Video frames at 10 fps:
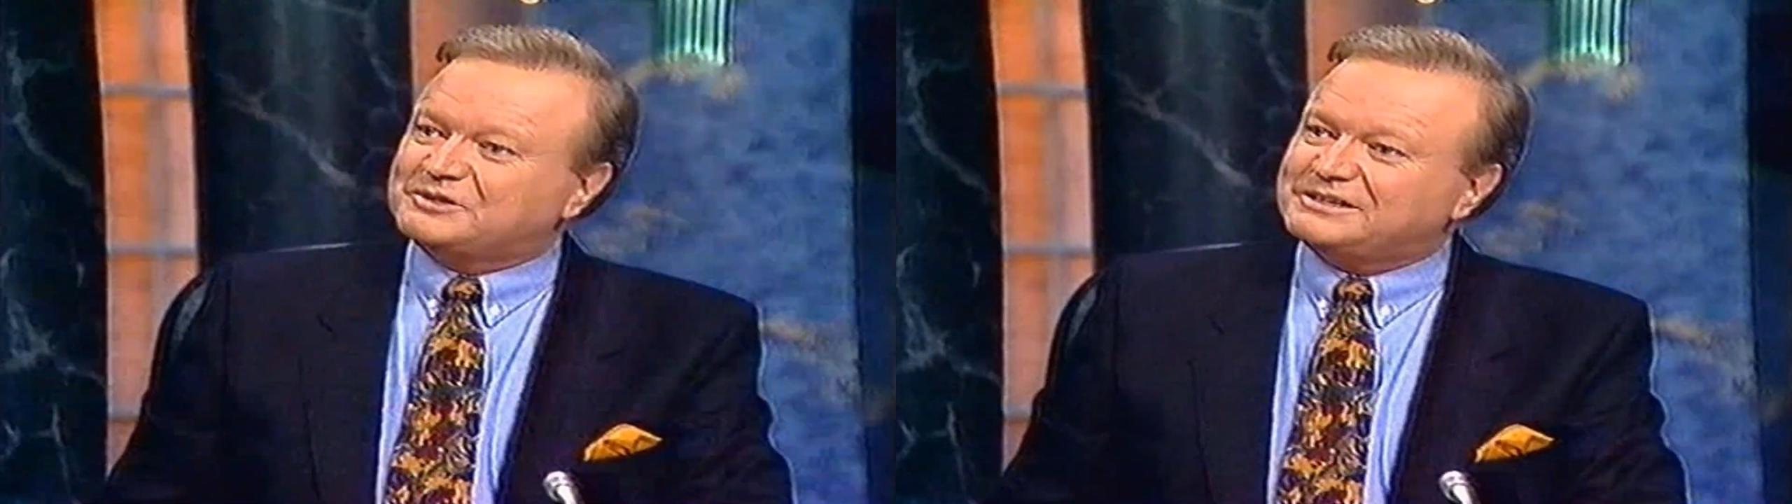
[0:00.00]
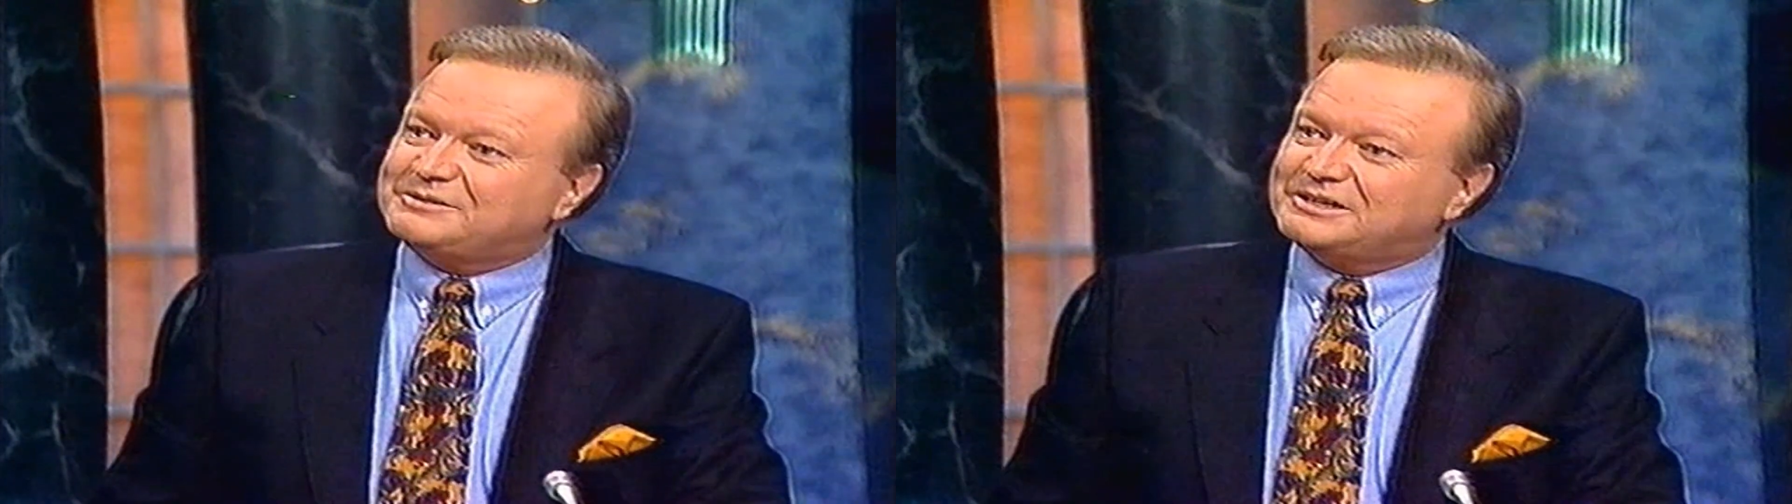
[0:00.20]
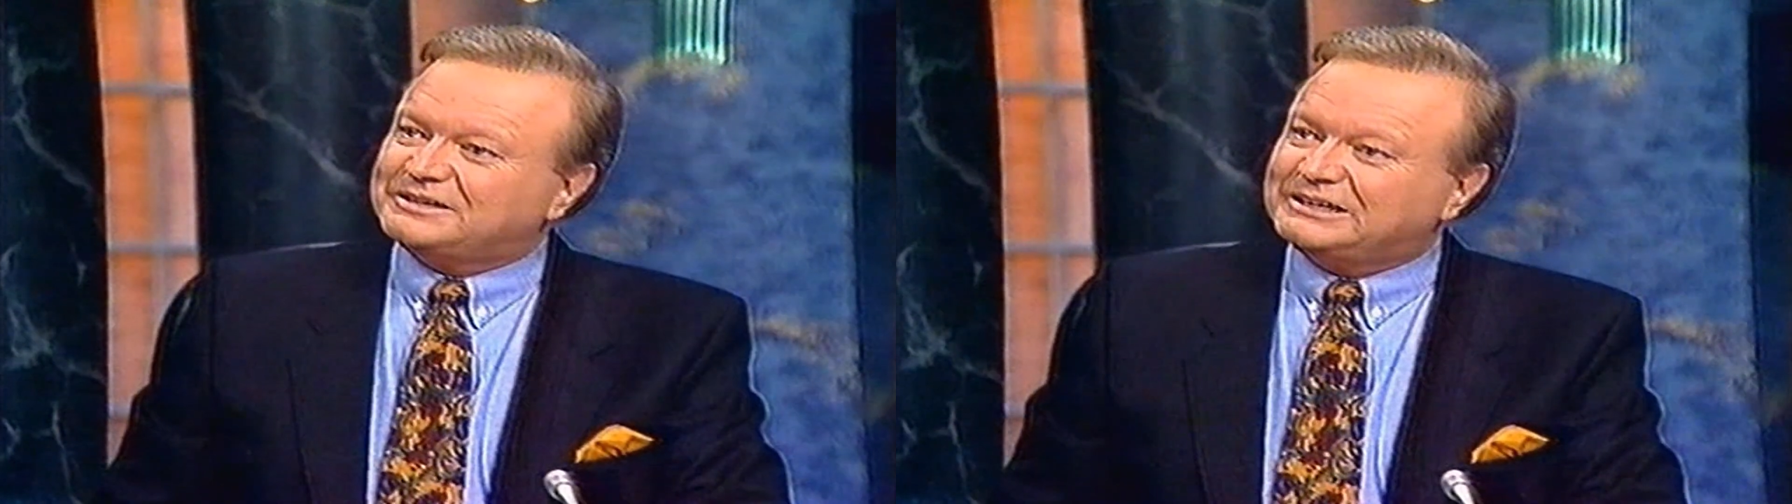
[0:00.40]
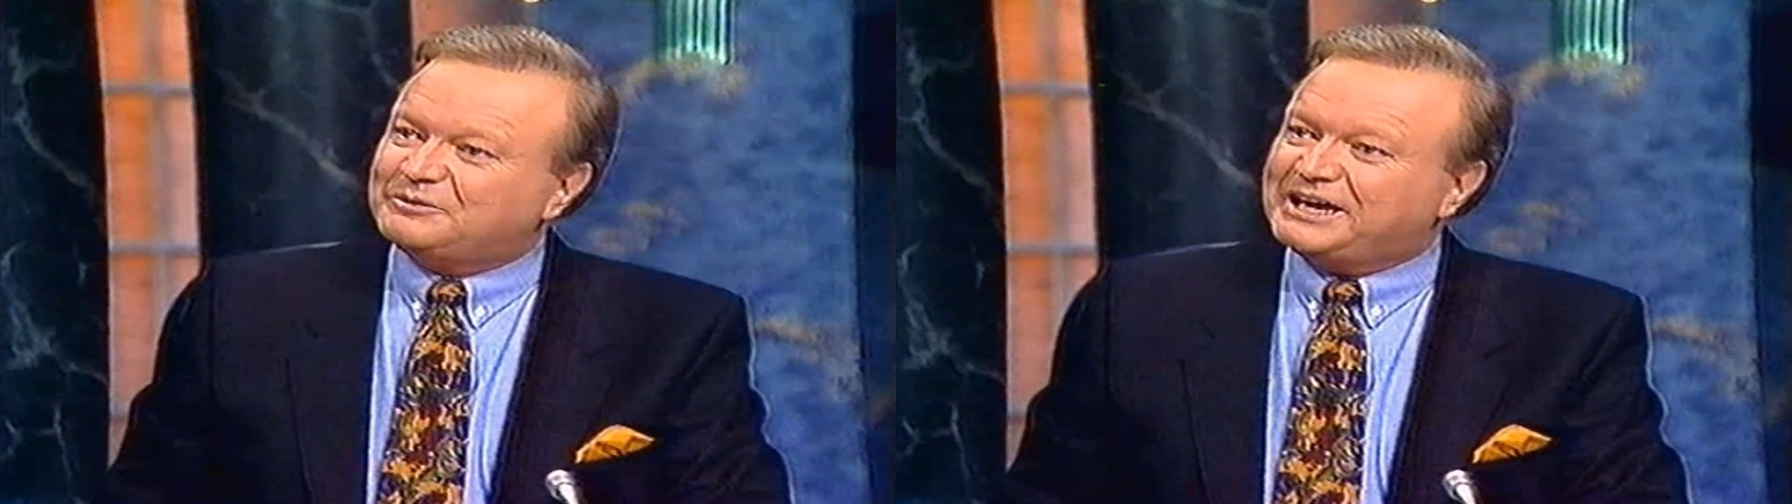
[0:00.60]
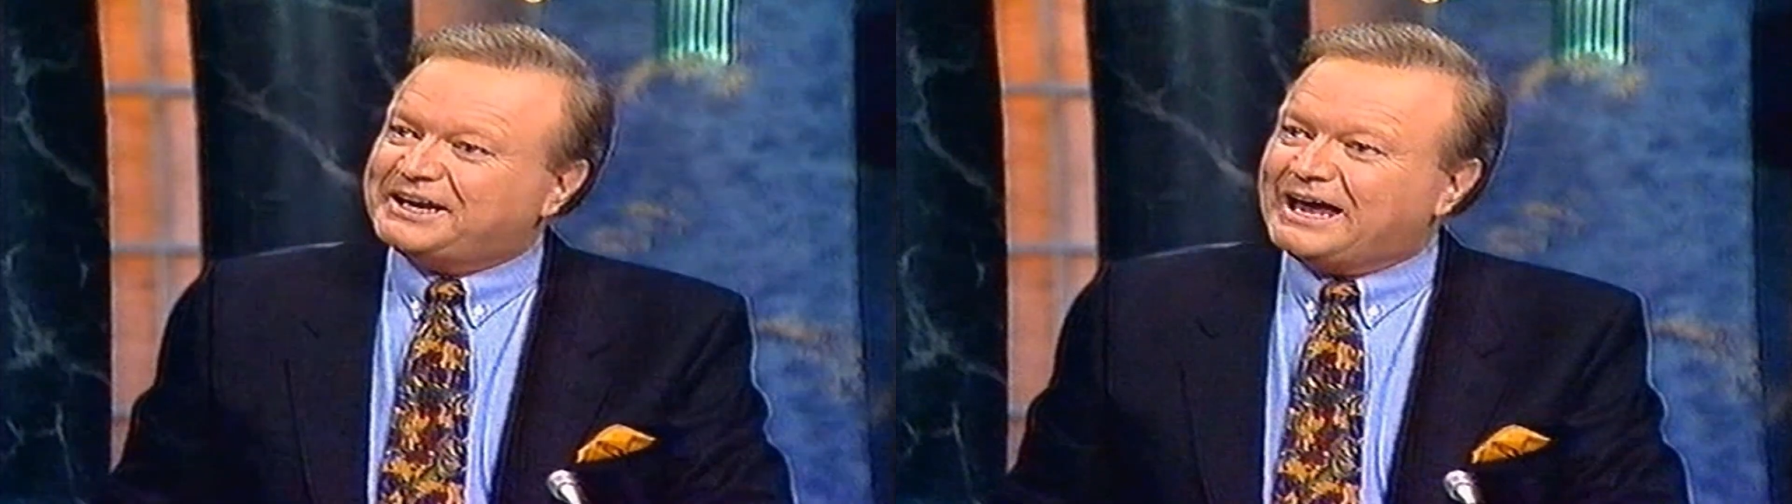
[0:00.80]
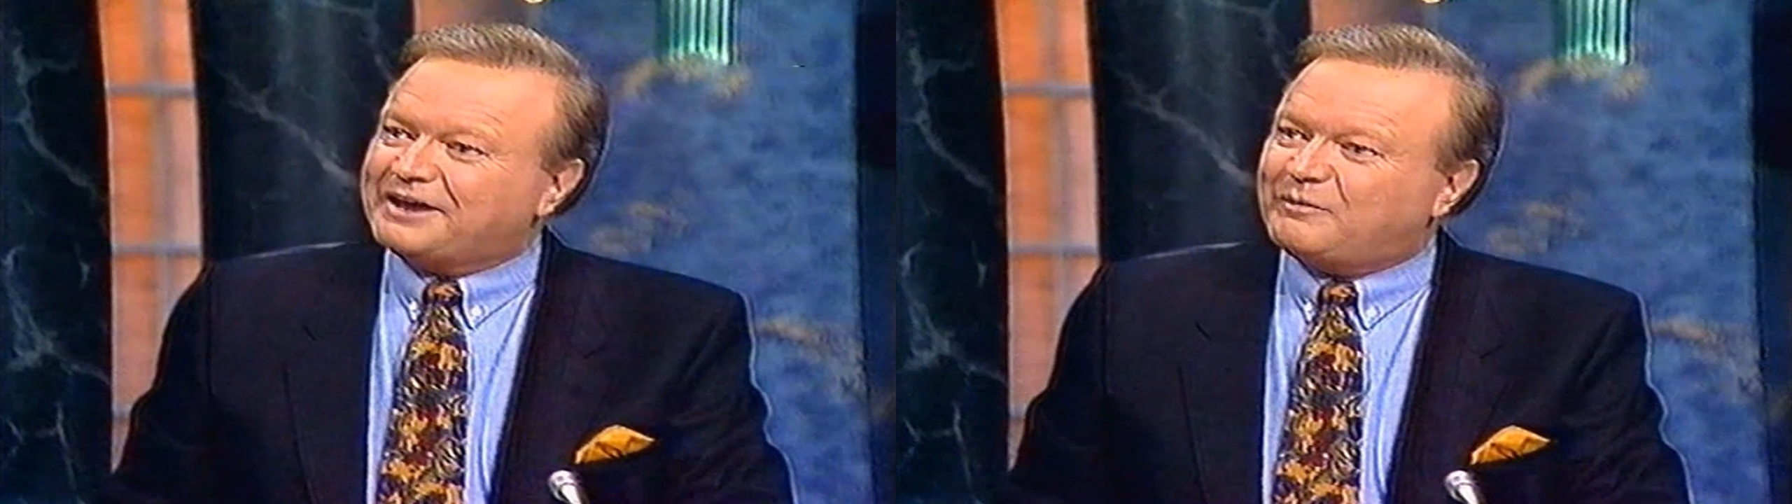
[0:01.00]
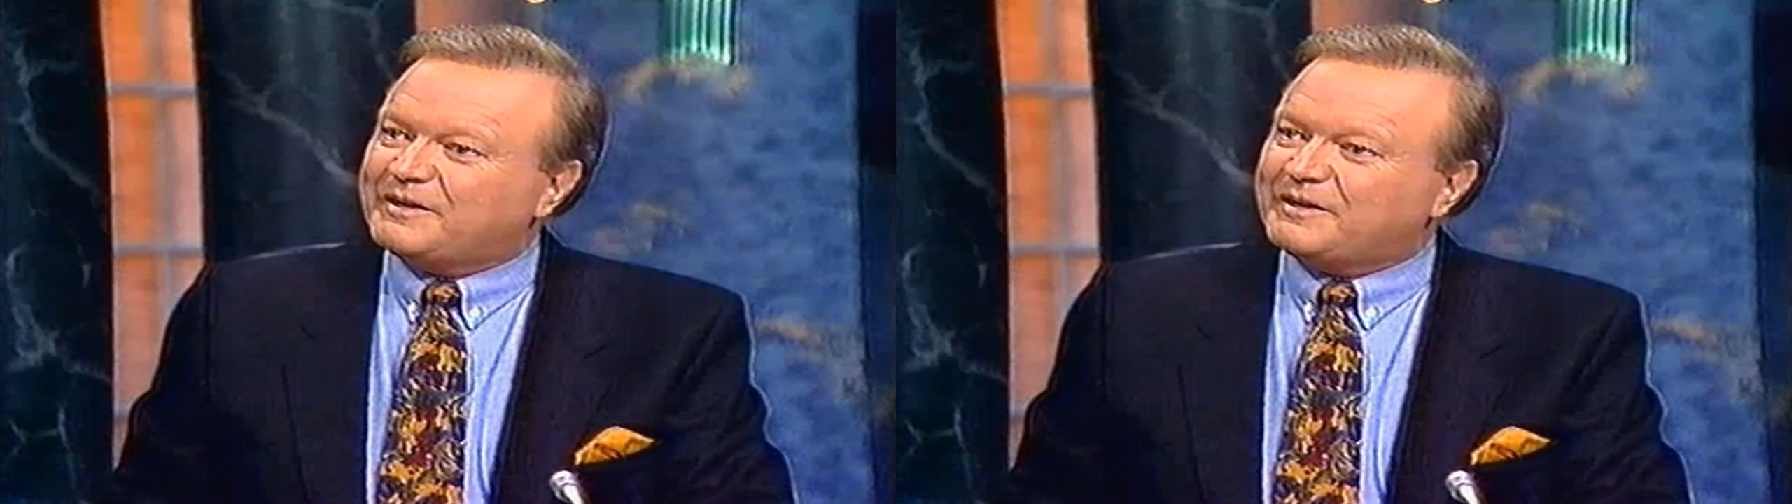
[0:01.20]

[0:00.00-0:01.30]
you were getting out of